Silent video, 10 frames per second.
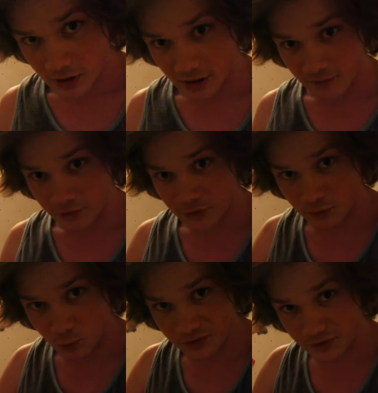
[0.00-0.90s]
like
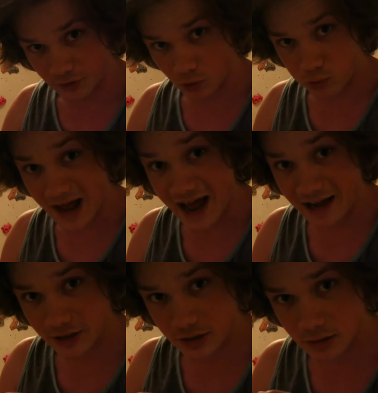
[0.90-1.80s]
everything wants to
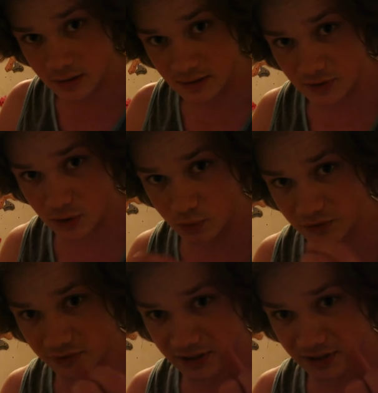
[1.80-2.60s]
crack. Everything wants to